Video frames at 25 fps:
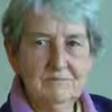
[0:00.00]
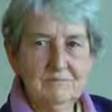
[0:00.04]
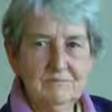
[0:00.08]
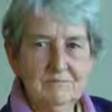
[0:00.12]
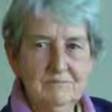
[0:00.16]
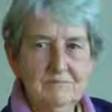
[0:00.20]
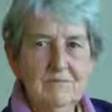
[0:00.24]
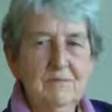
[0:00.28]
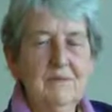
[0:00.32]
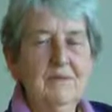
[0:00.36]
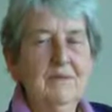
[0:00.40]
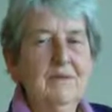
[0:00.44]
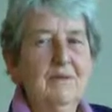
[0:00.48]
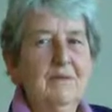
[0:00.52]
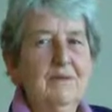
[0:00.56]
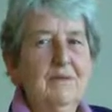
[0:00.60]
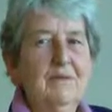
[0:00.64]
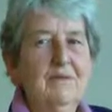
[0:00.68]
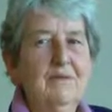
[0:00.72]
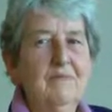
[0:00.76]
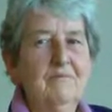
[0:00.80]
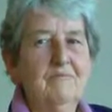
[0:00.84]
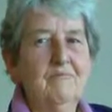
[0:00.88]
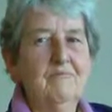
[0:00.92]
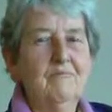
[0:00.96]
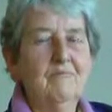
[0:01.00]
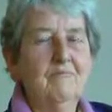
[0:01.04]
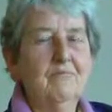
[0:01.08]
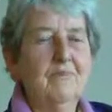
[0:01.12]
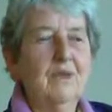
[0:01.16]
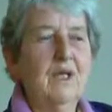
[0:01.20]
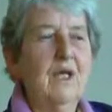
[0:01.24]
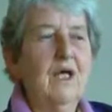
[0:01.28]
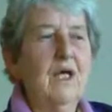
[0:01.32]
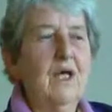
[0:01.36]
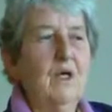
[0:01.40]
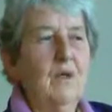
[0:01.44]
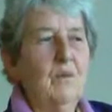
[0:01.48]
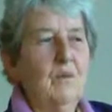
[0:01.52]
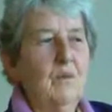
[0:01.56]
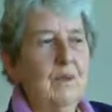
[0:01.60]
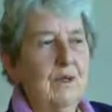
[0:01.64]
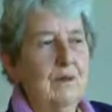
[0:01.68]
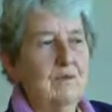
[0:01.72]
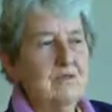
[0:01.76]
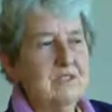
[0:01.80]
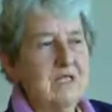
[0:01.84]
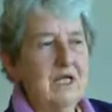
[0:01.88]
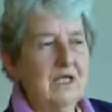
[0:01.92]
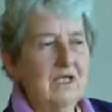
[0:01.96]
uh, originally? Well,
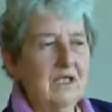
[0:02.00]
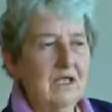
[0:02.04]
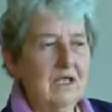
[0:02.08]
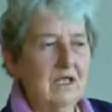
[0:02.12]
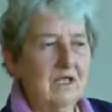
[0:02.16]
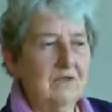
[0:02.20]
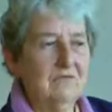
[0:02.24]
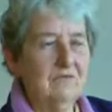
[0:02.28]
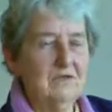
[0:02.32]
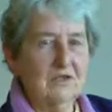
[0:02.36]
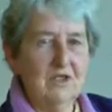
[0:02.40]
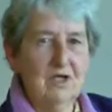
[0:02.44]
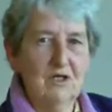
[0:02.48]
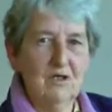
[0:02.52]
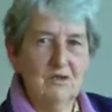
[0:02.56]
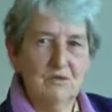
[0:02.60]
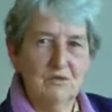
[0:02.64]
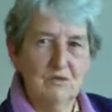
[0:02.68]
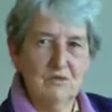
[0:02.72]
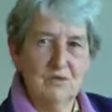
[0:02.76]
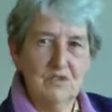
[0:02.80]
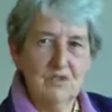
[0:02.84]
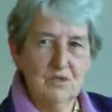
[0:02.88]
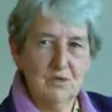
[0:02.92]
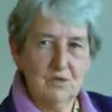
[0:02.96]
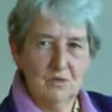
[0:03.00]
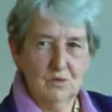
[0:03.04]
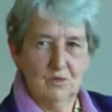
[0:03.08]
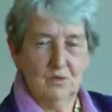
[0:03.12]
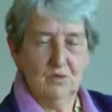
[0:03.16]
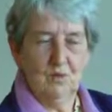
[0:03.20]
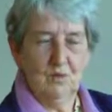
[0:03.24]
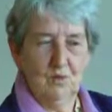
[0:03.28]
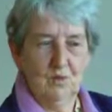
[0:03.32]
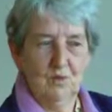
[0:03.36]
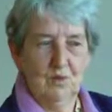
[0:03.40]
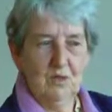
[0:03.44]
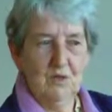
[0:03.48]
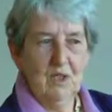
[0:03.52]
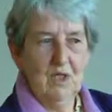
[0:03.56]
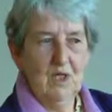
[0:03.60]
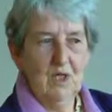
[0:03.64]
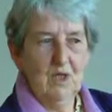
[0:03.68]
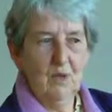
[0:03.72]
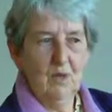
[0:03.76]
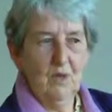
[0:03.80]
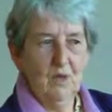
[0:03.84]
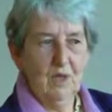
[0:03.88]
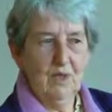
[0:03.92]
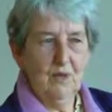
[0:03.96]
I was lucky enough to go to a school
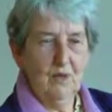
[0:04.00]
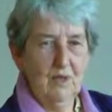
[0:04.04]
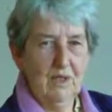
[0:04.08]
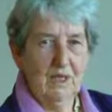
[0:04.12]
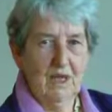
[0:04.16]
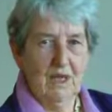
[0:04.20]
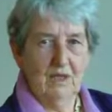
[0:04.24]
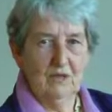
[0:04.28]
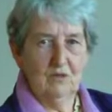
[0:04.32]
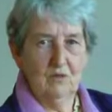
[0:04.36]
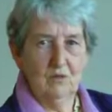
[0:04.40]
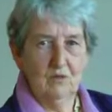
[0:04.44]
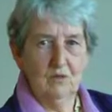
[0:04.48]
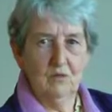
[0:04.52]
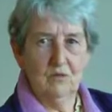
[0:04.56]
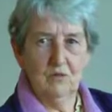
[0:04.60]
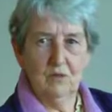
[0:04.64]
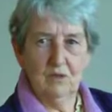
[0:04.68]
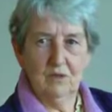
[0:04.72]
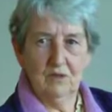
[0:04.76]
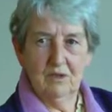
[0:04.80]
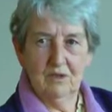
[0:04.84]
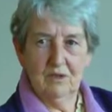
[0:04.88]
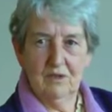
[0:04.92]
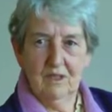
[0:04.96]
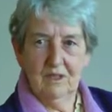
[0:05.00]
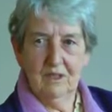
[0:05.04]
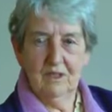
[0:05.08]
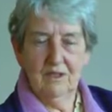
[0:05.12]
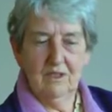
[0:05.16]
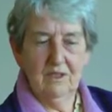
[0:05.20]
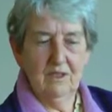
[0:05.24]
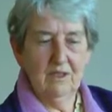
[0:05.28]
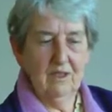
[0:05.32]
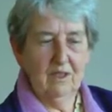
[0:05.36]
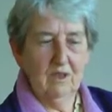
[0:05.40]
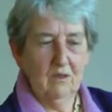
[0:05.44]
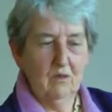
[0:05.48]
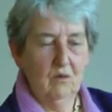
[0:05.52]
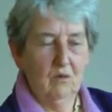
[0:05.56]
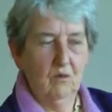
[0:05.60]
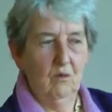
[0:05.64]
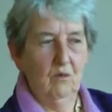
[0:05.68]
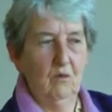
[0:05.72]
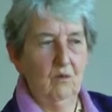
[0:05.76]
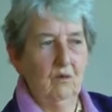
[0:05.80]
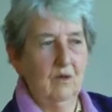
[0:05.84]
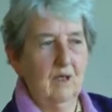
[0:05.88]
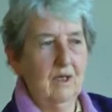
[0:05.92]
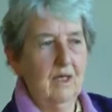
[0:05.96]
where we had an organ in the
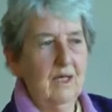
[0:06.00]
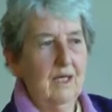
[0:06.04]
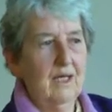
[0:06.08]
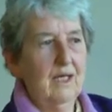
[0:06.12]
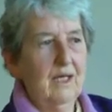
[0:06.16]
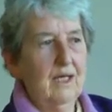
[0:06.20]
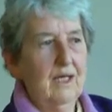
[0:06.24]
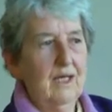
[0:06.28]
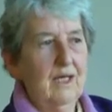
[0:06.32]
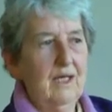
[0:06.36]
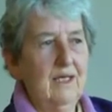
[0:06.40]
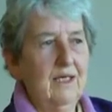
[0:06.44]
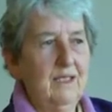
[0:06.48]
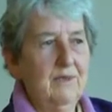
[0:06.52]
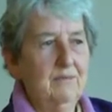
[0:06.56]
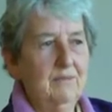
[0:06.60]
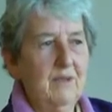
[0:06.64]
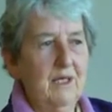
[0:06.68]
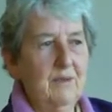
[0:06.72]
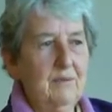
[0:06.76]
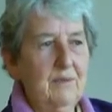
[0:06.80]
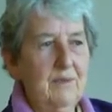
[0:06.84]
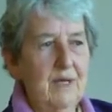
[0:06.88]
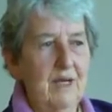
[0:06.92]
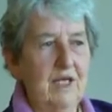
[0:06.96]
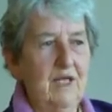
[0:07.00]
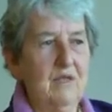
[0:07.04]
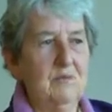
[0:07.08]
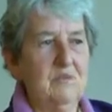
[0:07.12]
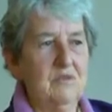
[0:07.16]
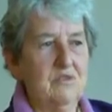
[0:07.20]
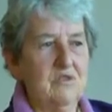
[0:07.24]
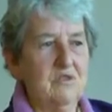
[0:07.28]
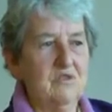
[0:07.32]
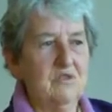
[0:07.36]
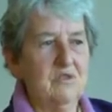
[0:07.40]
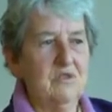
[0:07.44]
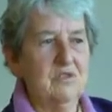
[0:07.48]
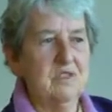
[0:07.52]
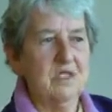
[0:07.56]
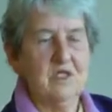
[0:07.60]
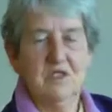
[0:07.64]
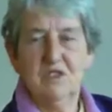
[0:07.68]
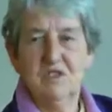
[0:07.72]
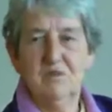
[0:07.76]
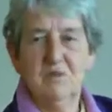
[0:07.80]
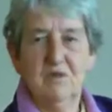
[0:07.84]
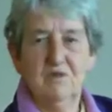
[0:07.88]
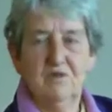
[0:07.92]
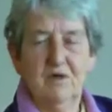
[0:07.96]
hall. Um, my piano mistress
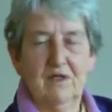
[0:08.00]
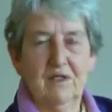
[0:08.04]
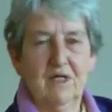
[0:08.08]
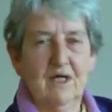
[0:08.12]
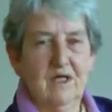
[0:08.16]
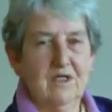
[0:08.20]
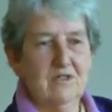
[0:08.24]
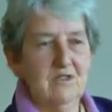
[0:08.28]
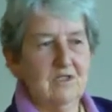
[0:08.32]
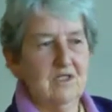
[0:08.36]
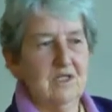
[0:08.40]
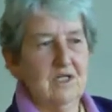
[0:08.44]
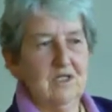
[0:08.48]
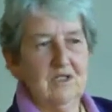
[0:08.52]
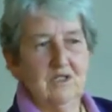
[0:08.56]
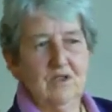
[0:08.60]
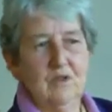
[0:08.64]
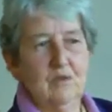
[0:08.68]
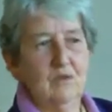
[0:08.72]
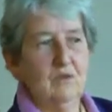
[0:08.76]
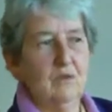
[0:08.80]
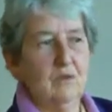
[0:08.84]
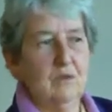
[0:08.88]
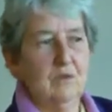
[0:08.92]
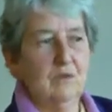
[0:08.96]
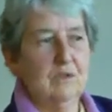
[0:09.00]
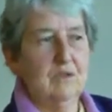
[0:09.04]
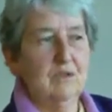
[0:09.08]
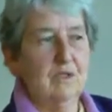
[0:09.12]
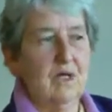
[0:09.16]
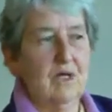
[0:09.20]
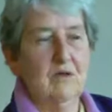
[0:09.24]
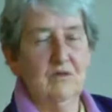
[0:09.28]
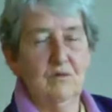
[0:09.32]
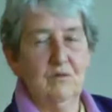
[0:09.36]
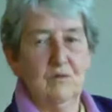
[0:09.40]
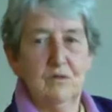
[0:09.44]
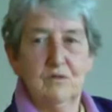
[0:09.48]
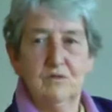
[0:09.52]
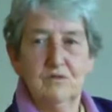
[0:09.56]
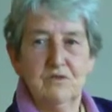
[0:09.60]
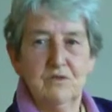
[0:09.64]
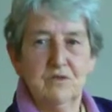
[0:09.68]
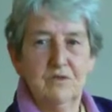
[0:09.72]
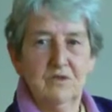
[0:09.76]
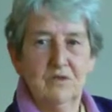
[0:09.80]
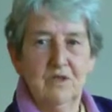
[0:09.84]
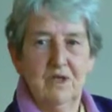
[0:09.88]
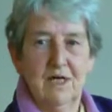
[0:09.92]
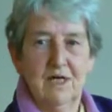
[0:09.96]
asked me if I'd like to learn the organ, and I thought it was
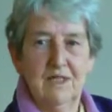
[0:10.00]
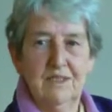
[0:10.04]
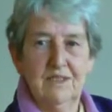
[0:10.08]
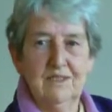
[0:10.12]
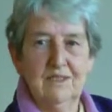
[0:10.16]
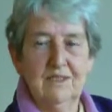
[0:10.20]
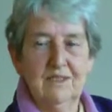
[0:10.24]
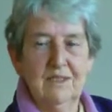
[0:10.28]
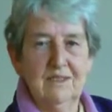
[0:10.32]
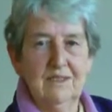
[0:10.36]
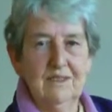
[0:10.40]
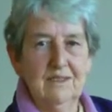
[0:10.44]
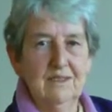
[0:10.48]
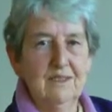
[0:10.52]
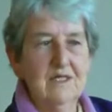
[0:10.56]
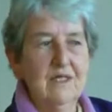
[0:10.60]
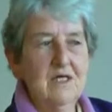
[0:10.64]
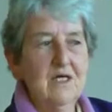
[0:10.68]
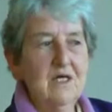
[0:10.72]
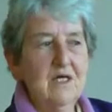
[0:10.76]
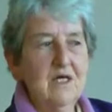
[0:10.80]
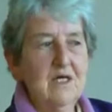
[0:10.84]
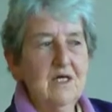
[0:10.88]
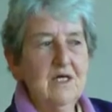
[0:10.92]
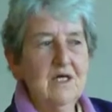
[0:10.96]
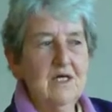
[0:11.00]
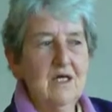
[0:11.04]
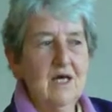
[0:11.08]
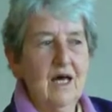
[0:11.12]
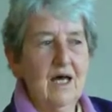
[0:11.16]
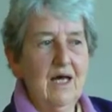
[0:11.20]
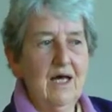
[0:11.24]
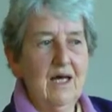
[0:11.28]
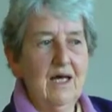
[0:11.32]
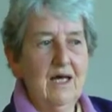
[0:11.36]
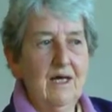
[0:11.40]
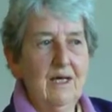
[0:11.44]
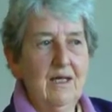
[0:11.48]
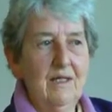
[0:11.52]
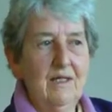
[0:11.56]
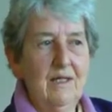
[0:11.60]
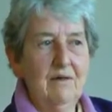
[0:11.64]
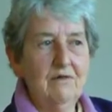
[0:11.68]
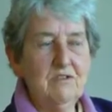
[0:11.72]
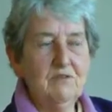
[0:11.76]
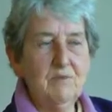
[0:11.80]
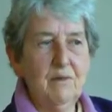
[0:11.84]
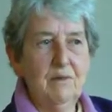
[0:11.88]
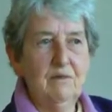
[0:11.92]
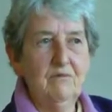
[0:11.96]
a good idea. Uh, and I
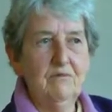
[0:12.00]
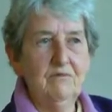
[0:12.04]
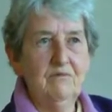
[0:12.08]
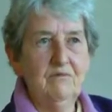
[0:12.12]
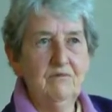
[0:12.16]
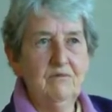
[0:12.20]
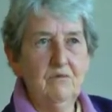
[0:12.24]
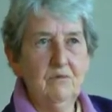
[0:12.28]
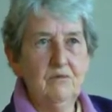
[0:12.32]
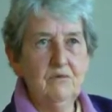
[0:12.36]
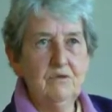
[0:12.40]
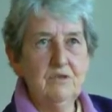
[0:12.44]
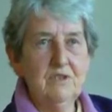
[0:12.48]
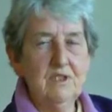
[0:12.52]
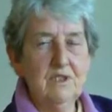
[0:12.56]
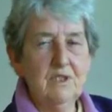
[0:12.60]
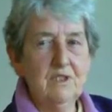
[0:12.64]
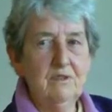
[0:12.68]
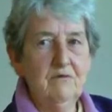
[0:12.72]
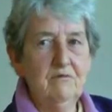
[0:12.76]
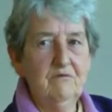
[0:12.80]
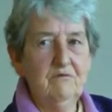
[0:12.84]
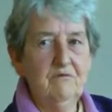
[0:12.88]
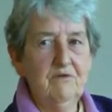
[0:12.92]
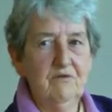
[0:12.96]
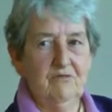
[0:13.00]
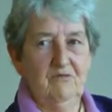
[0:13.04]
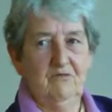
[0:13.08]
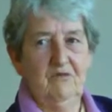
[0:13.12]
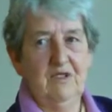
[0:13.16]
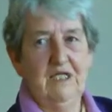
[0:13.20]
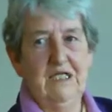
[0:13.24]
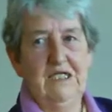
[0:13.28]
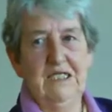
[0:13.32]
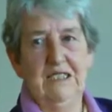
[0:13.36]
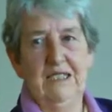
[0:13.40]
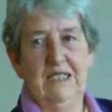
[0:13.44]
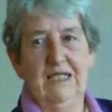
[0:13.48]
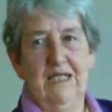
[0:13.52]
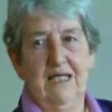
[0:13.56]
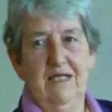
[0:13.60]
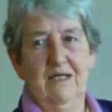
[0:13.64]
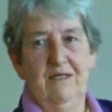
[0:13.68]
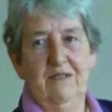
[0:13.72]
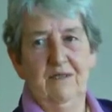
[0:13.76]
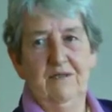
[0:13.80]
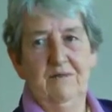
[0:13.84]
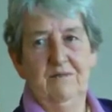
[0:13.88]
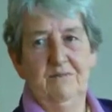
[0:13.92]
was about 14, 15 then.